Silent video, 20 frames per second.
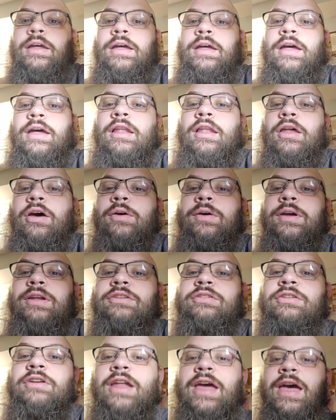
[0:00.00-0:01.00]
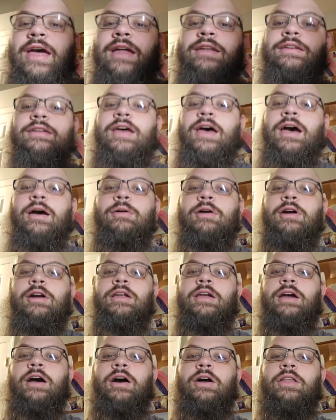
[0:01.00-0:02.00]
Hello, internet. How are
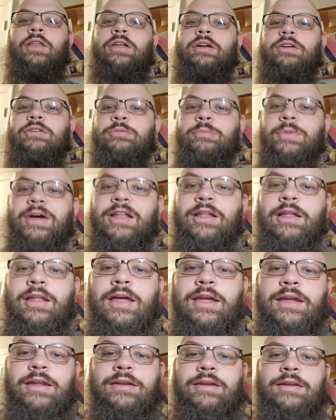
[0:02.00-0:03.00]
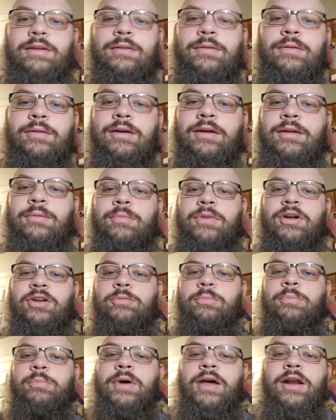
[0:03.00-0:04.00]
you? Oh, there's my light, looking
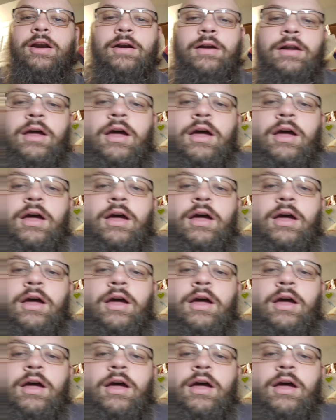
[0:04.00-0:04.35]
much better.